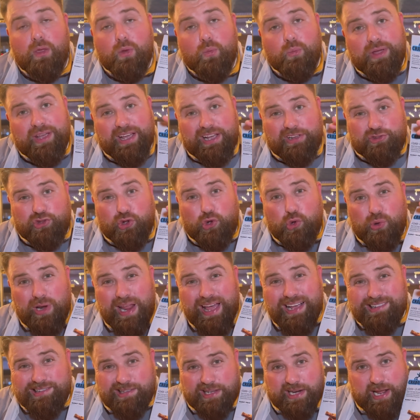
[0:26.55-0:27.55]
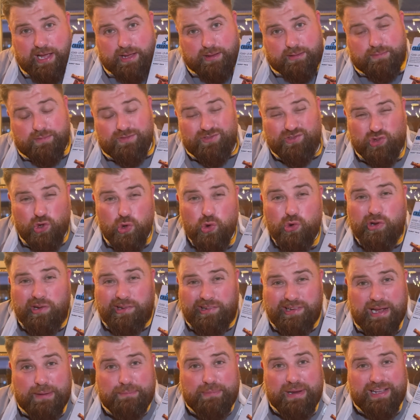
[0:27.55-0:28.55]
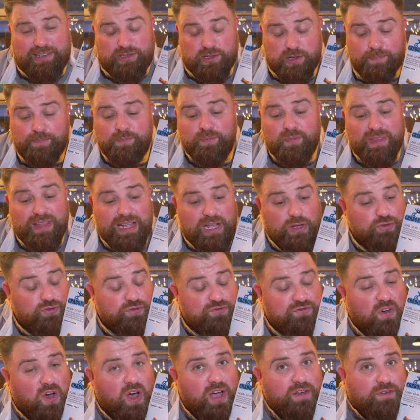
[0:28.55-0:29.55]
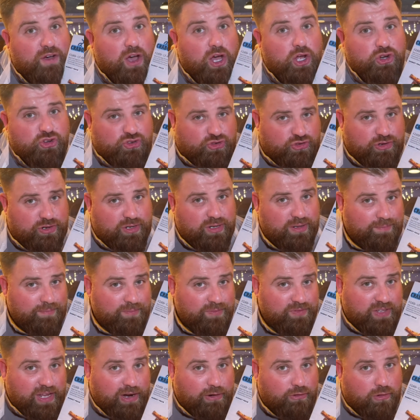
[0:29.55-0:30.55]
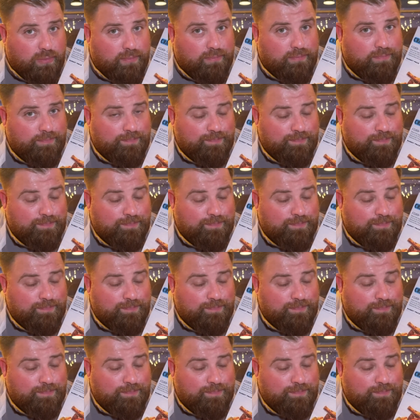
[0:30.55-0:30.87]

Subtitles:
You get two legs in it, two green crab legs. That's 500 dirham.